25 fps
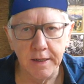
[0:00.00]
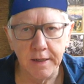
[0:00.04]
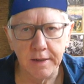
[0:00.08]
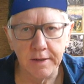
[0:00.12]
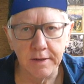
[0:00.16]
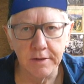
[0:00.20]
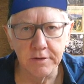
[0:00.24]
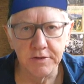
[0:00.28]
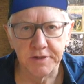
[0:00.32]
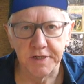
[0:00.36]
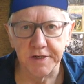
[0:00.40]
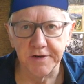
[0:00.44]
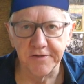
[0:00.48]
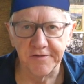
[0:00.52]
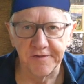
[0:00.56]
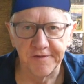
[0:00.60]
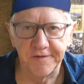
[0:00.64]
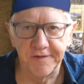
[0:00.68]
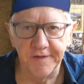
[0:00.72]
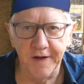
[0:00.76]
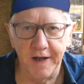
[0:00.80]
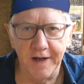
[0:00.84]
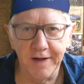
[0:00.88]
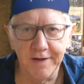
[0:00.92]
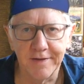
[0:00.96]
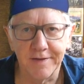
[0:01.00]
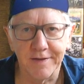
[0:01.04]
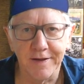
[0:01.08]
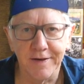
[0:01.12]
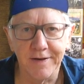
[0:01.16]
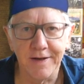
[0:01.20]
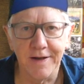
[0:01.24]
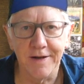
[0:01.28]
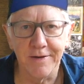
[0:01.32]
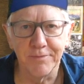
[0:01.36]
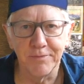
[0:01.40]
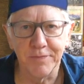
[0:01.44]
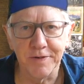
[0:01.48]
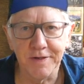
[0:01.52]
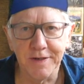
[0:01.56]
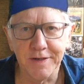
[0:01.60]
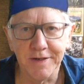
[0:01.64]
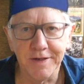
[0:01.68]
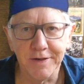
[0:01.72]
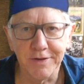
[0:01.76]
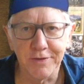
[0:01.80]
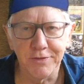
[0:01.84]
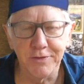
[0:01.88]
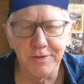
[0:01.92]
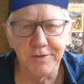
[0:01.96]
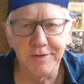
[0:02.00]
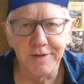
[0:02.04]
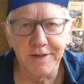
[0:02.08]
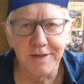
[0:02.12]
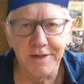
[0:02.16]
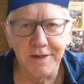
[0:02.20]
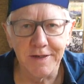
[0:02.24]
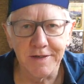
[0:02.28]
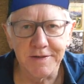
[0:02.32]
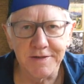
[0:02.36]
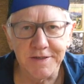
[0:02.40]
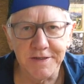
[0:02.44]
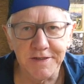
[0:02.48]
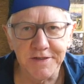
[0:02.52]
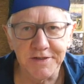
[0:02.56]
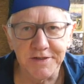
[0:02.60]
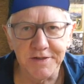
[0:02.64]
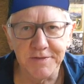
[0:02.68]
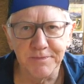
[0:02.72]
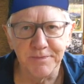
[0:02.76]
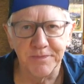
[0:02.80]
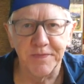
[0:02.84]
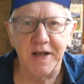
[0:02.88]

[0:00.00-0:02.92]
losing faith in our political system.